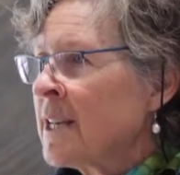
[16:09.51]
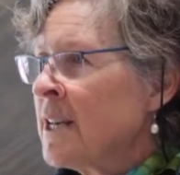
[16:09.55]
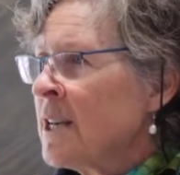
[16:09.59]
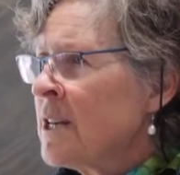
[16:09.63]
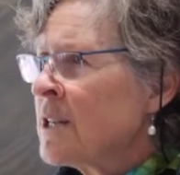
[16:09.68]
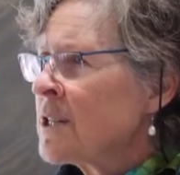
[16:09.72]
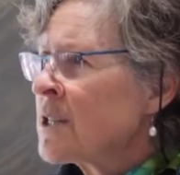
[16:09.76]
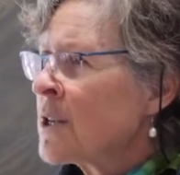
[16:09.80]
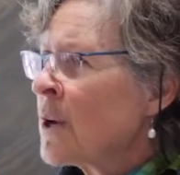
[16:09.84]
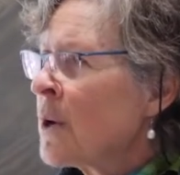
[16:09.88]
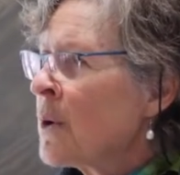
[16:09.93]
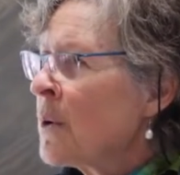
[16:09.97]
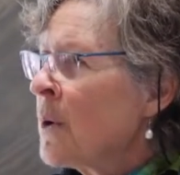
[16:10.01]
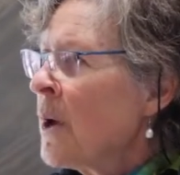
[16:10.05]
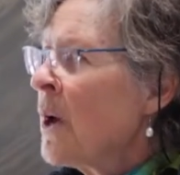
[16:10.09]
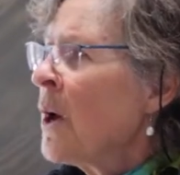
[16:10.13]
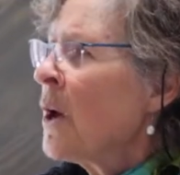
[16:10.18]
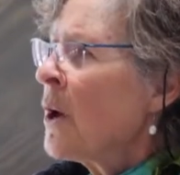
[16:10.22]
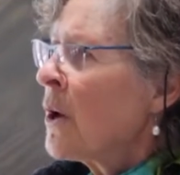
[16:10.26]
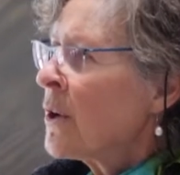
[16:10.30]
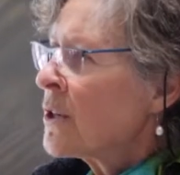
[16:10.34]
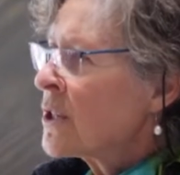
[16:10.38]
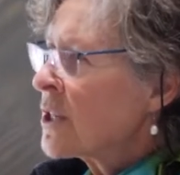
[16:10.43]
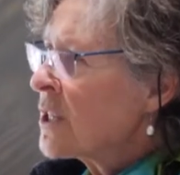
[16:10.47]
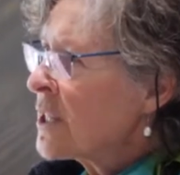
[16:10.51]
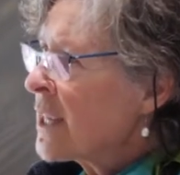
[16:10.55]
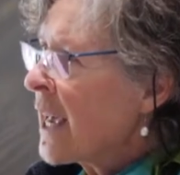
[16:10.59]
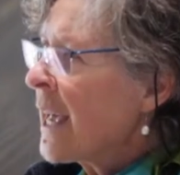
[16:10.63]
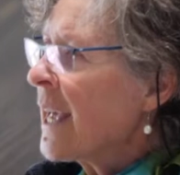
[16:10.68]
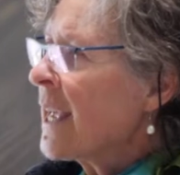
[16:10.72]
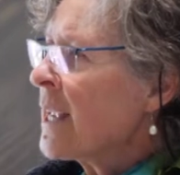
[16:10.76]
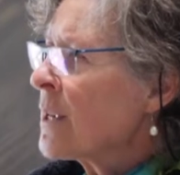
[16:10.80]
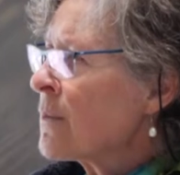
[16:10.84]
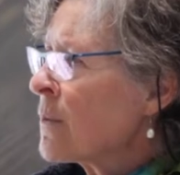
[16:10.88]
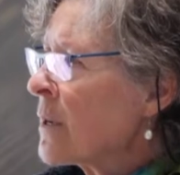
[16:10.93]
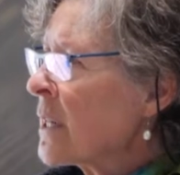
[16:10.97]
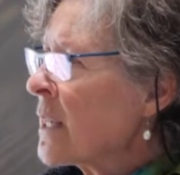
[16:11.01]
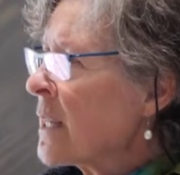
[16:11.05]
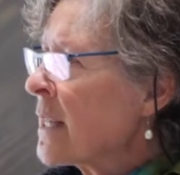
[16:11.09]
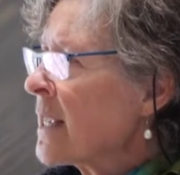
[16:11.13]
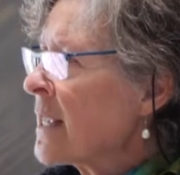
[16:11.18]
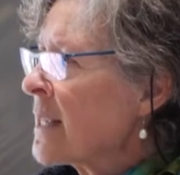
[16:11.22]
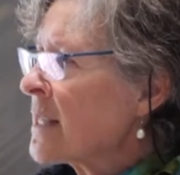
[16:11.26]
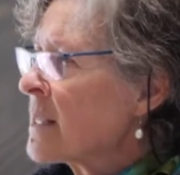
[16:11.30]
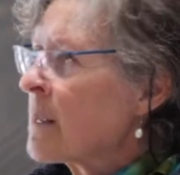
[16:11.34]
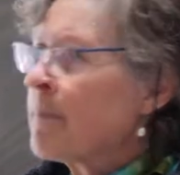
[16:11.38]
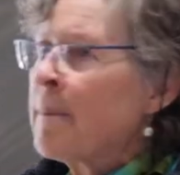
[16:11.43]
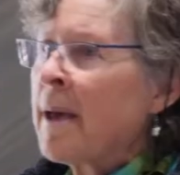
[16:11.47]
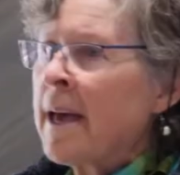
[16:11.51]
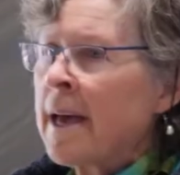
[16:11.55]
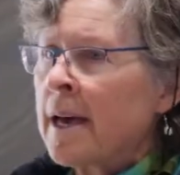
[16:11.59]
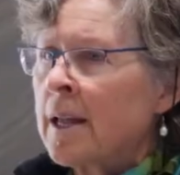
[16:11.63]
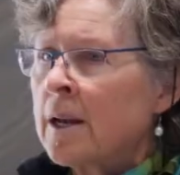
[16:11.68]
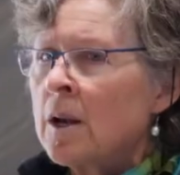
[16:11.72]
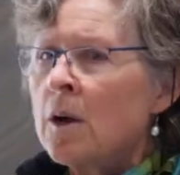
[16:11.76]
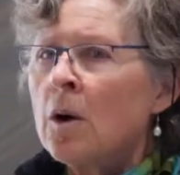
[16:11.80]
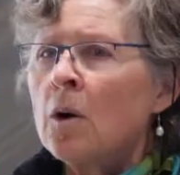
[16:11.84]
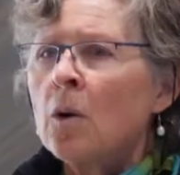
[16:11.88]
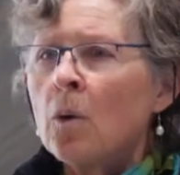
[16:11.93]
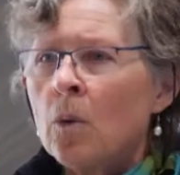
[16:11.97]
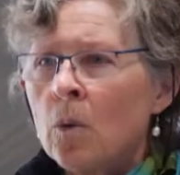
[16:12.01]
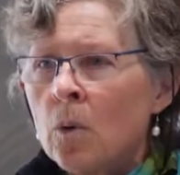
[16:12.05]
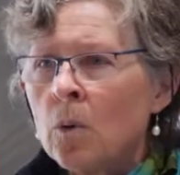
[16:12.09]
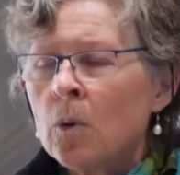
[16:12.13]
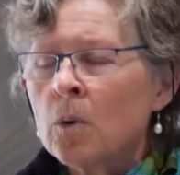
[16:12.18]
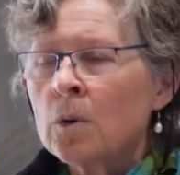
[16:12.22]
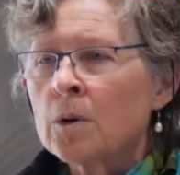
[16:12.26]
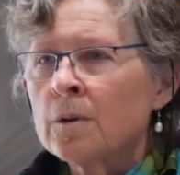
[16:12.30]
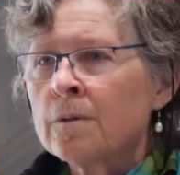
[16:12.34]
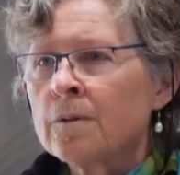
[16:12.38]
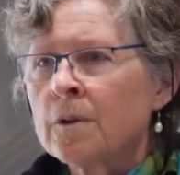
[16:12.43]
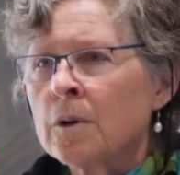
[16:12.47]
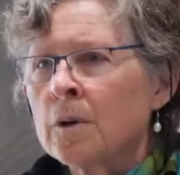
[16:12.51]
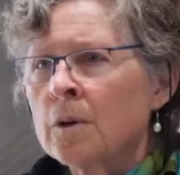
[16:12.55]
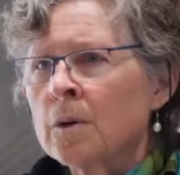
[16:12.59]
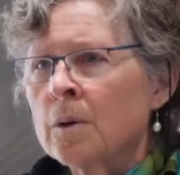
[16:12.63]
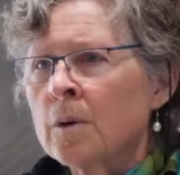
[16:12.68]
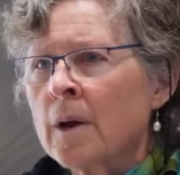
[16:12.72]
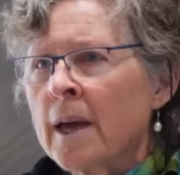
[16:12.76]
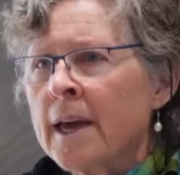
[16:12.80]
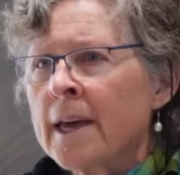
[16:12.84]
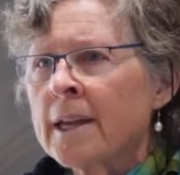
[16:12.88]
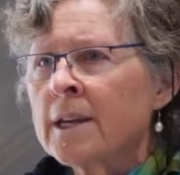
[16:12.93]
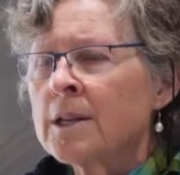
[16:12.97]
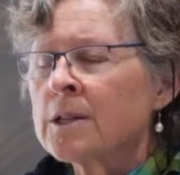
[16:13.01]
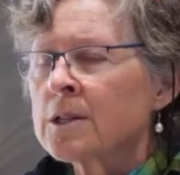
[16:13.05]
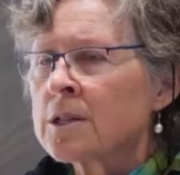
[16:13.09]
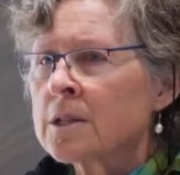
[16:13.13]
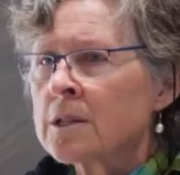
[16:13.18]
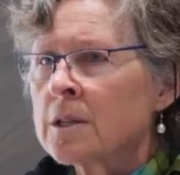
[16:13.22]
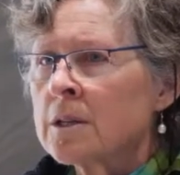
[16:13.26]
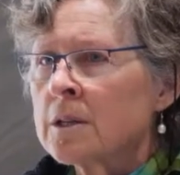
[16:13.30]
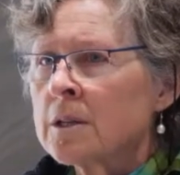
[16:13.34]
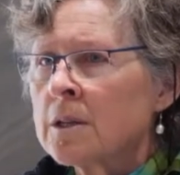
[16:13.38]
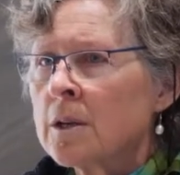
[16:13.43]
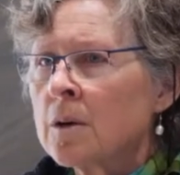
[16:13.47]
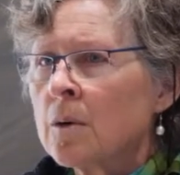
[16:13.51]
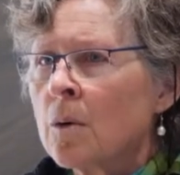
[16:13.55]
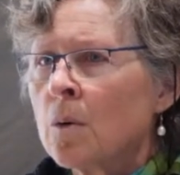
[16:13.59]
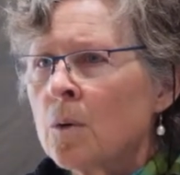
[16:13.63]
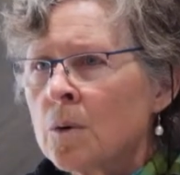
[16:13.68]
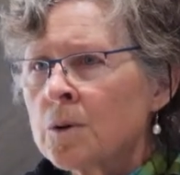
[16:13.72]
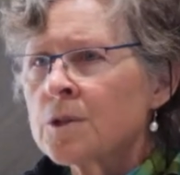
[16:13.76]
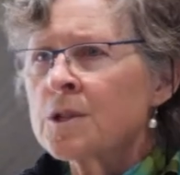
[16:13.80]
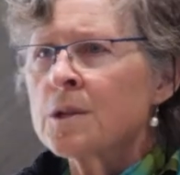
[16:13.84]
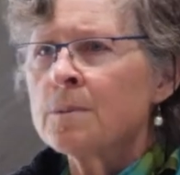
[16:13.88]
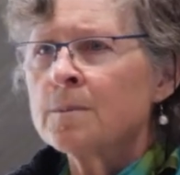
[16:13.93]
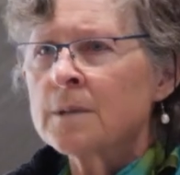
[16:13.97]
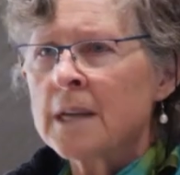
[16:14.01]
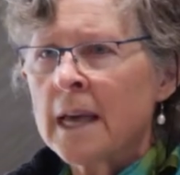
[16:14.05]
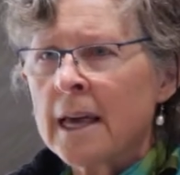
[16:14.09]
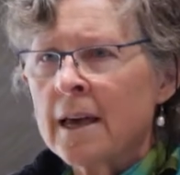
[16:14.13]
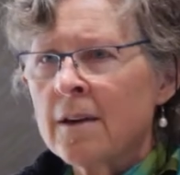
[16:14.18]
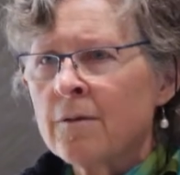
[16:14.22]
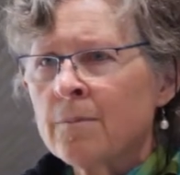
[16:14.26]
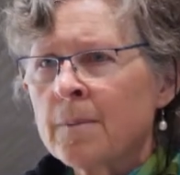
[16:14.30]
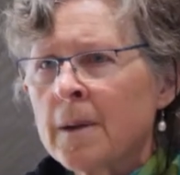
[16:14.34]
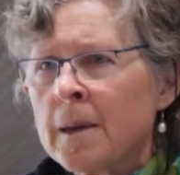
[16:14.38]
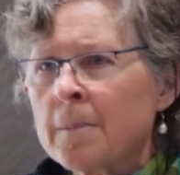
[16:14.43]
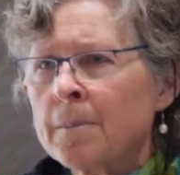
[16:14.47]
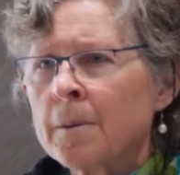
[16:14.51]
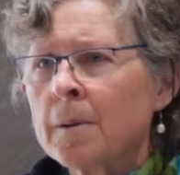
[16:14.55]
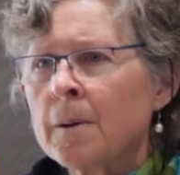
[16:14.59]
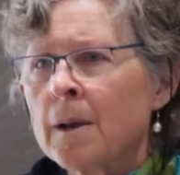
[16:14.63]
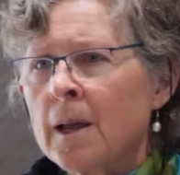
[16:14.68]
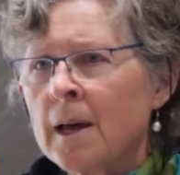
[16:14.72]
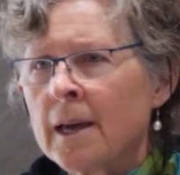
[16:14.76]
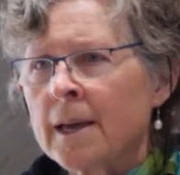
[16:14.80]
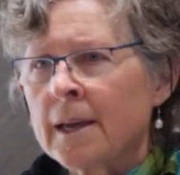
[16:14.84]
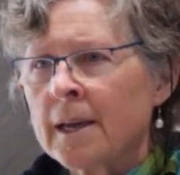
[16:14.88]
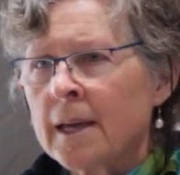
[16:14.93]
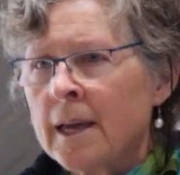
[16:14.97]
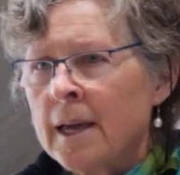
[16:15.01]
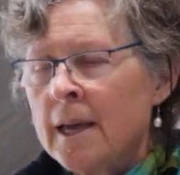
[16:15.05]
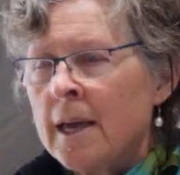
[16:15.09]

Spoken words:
So today really is about all of you, and it's awesome to have people like